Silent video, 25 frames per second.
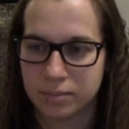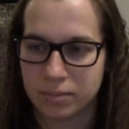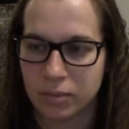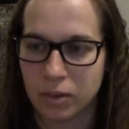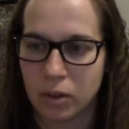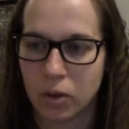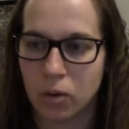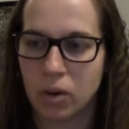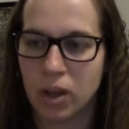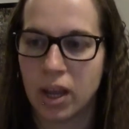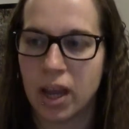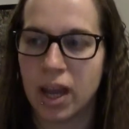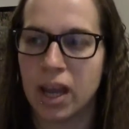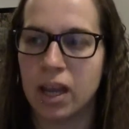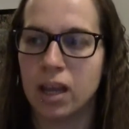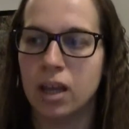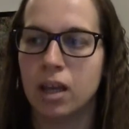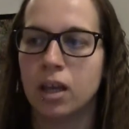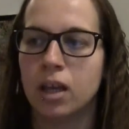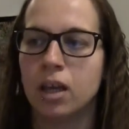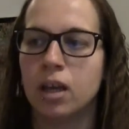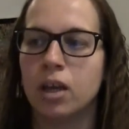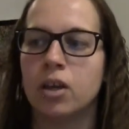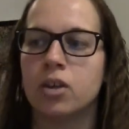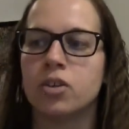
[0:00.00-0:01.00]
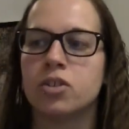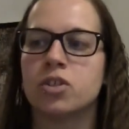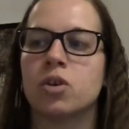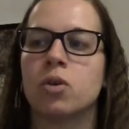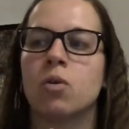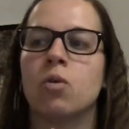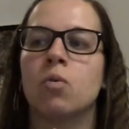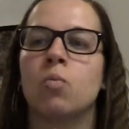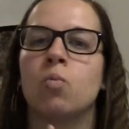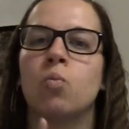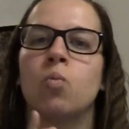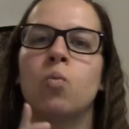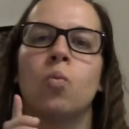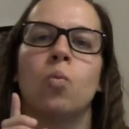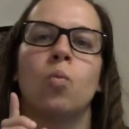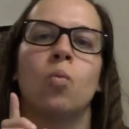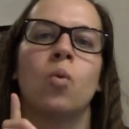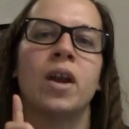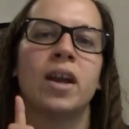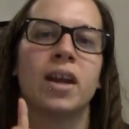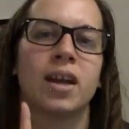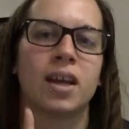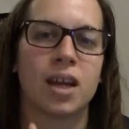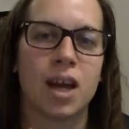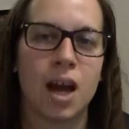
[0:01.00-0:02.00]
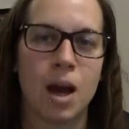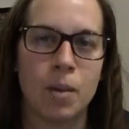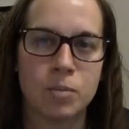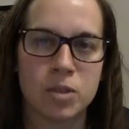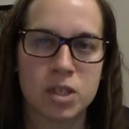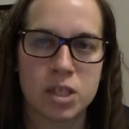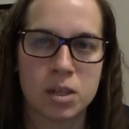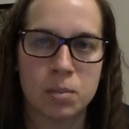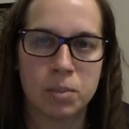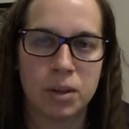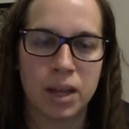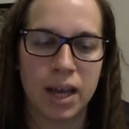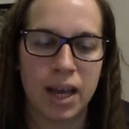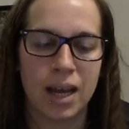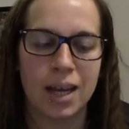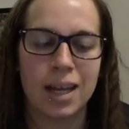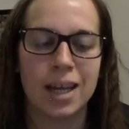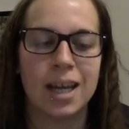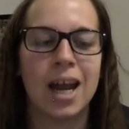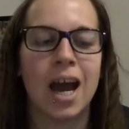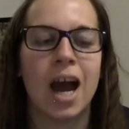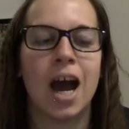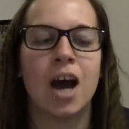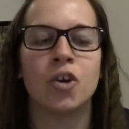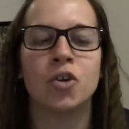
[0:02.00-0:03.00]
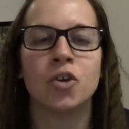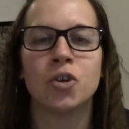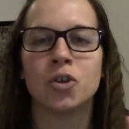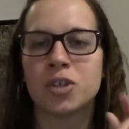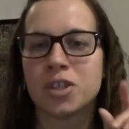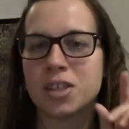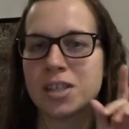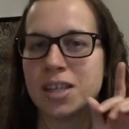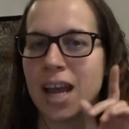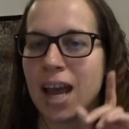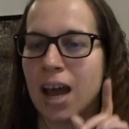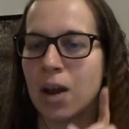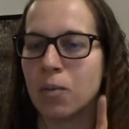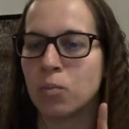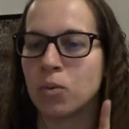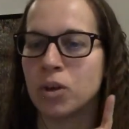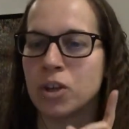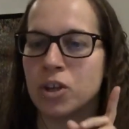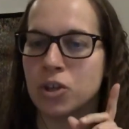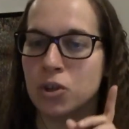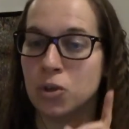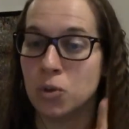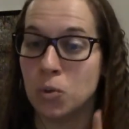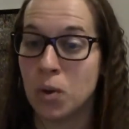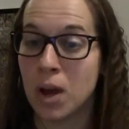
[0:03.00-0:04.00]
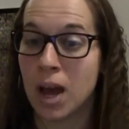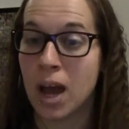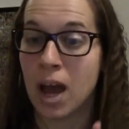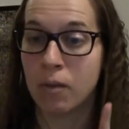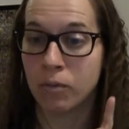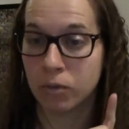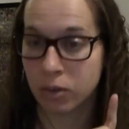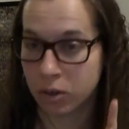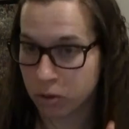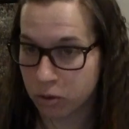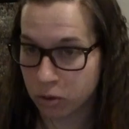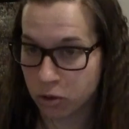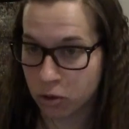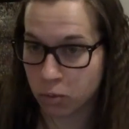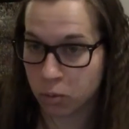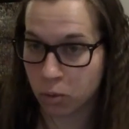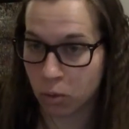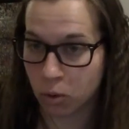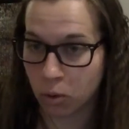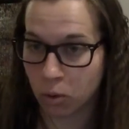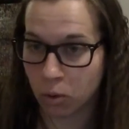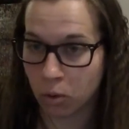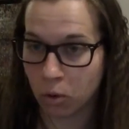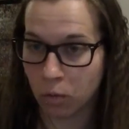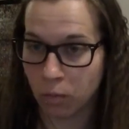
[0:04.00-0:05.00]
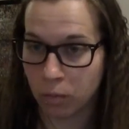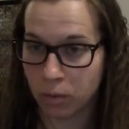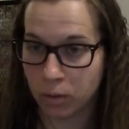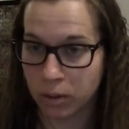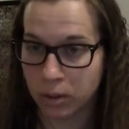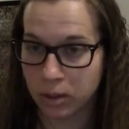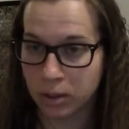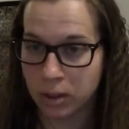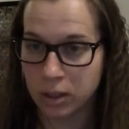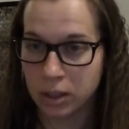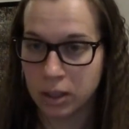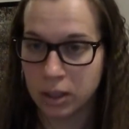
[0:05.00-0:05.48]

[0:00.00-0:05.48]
Okay, so when it comes to planning, understand what you have control over